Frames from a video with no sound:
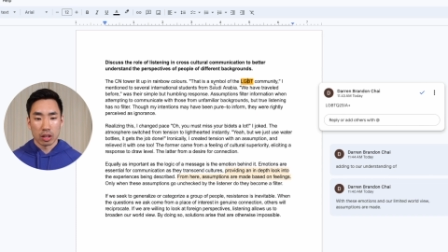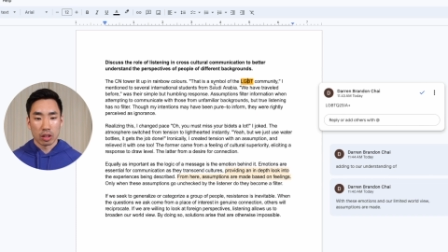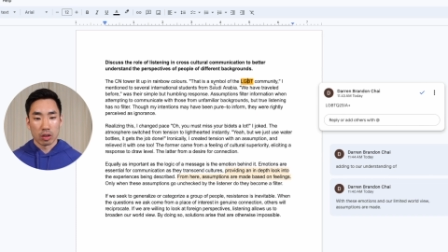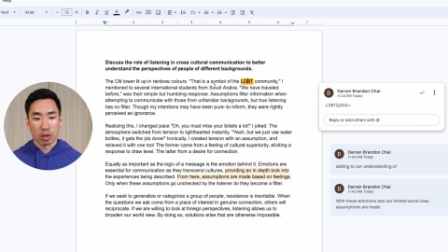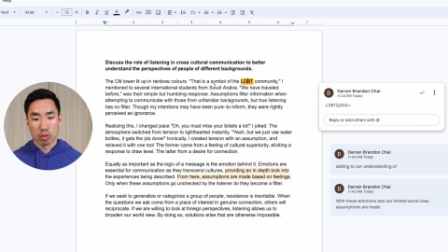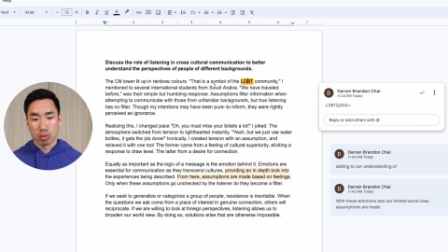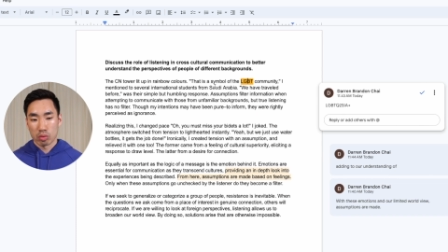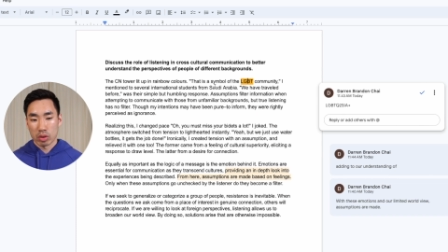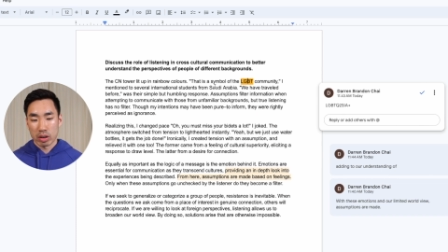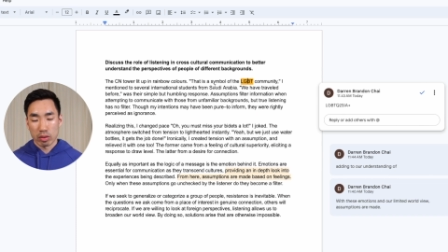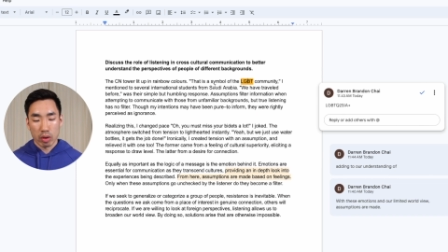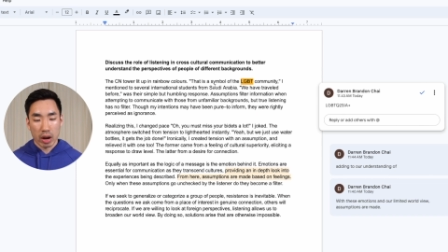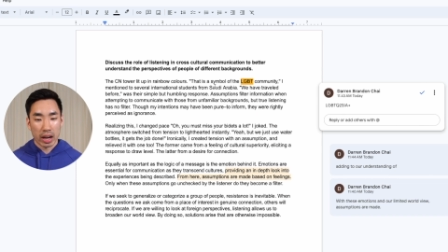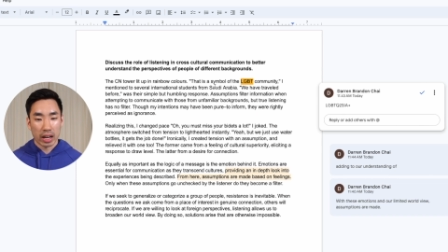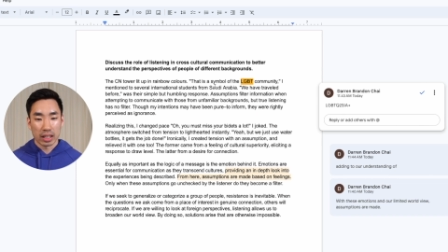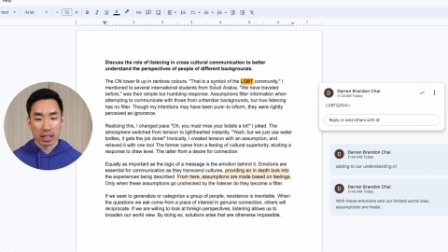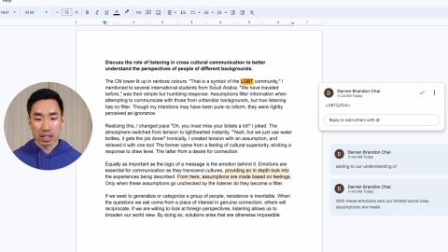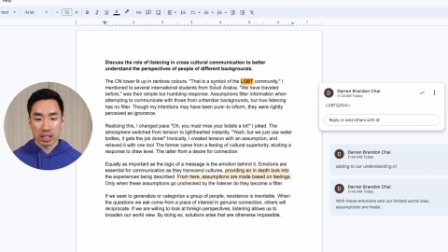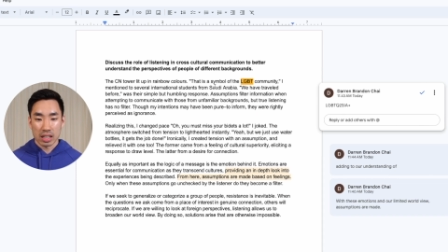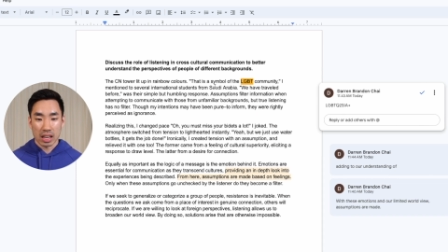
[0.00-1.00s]
you know,
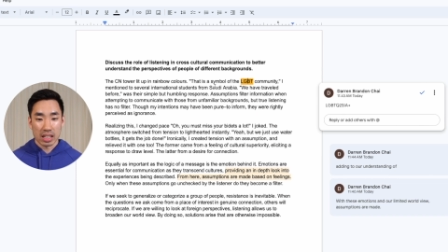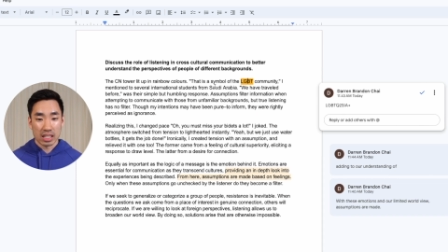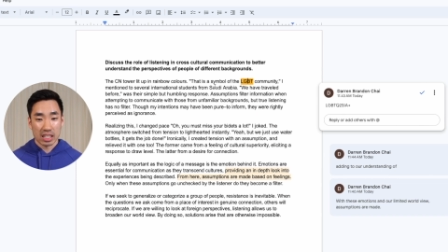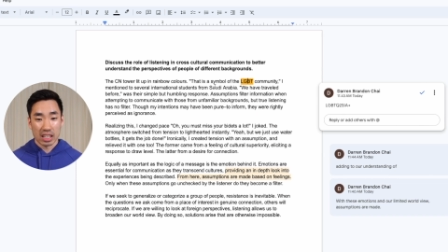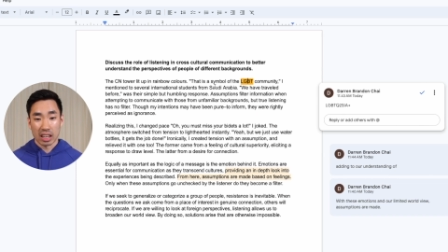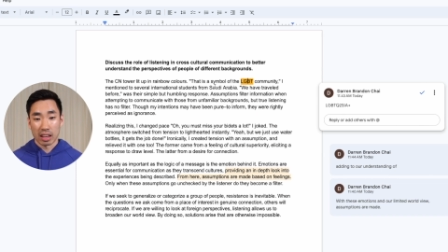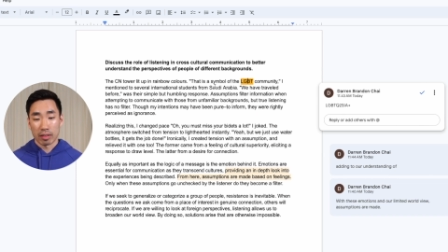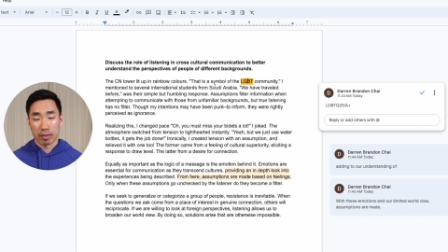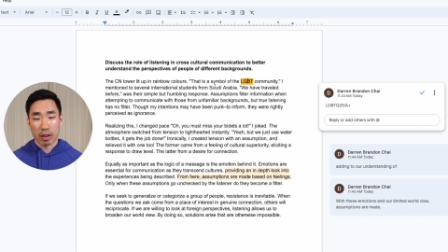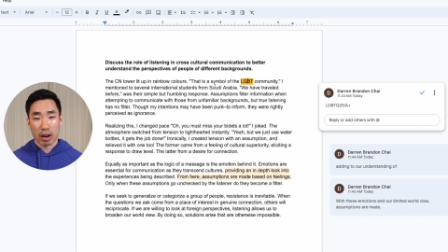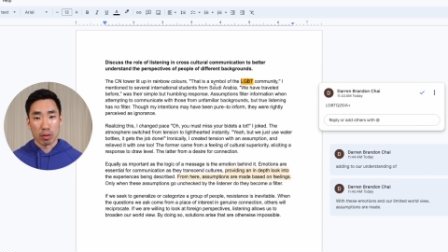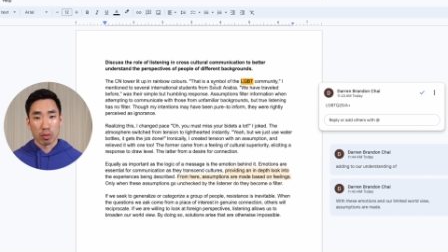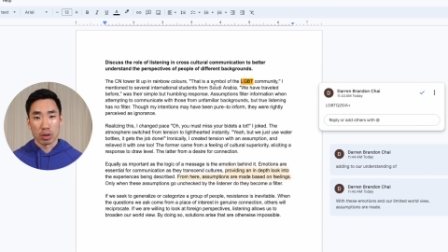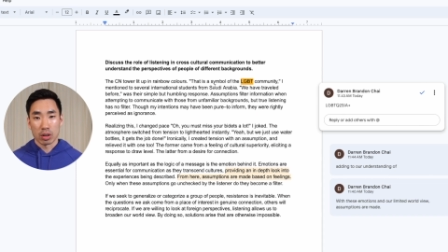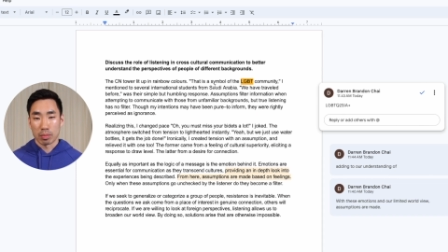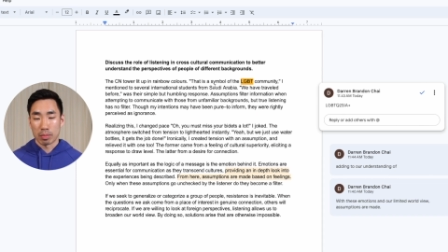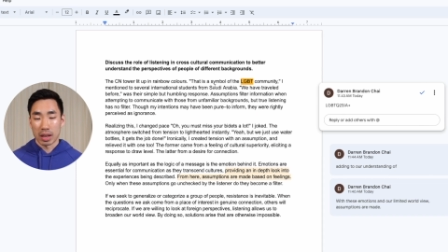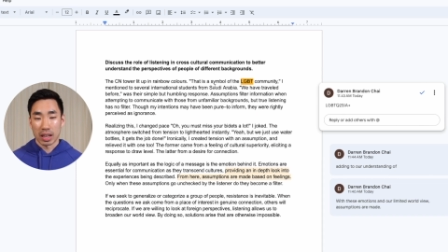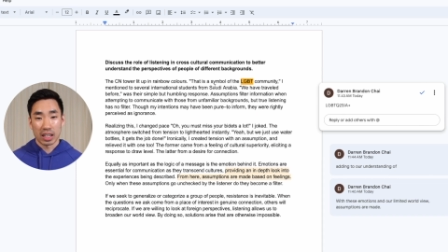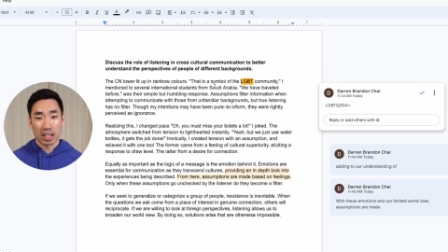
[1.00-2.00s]
rewriting this essay, if I were
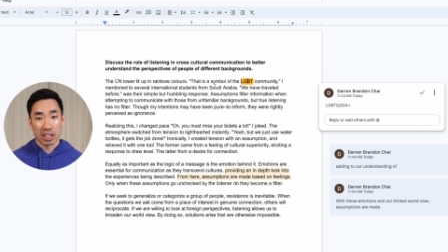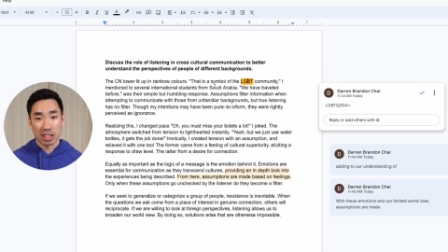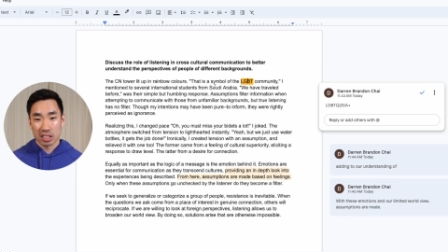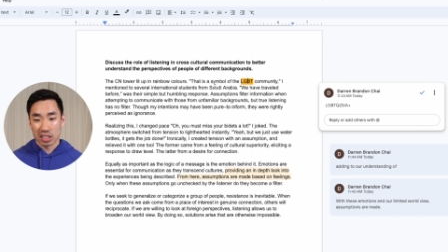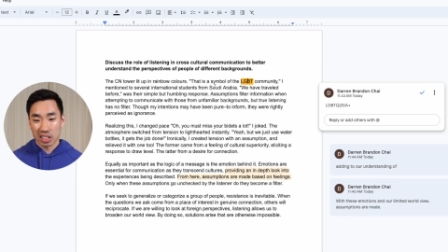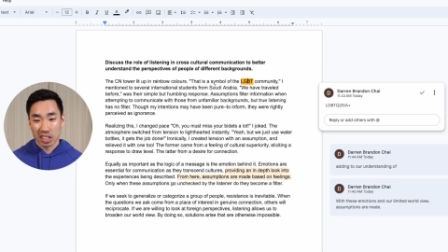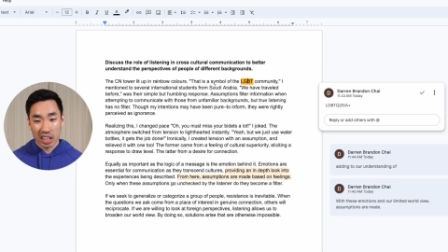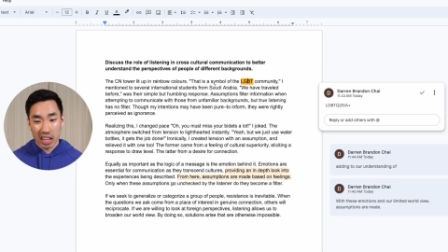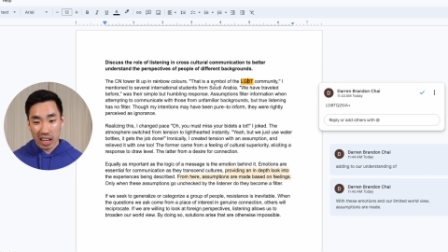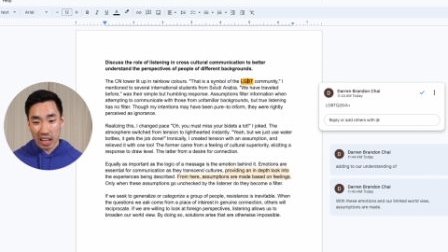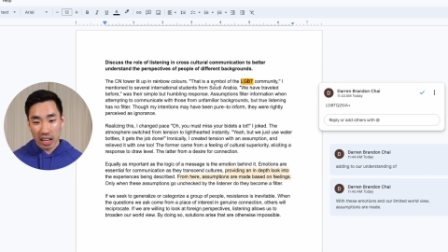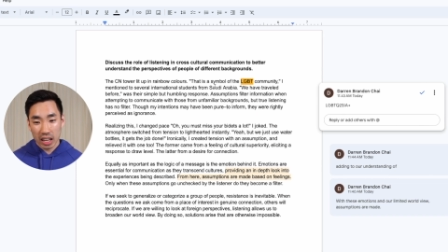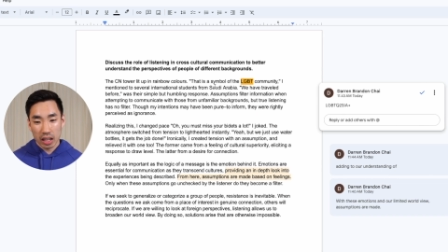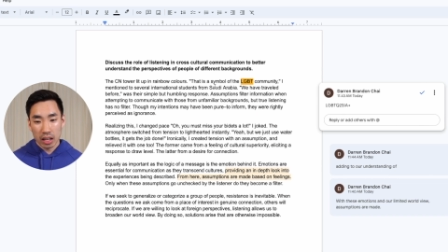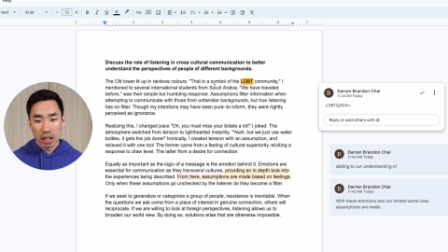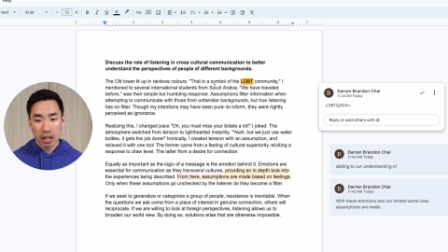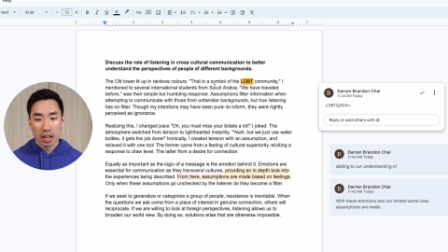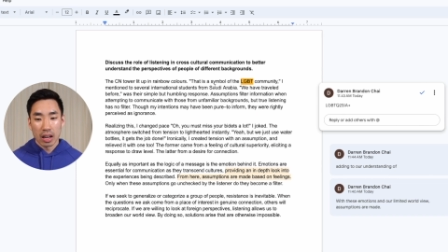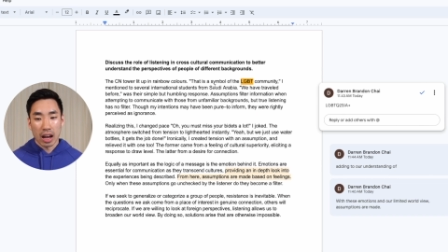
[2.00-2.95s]
to make it today,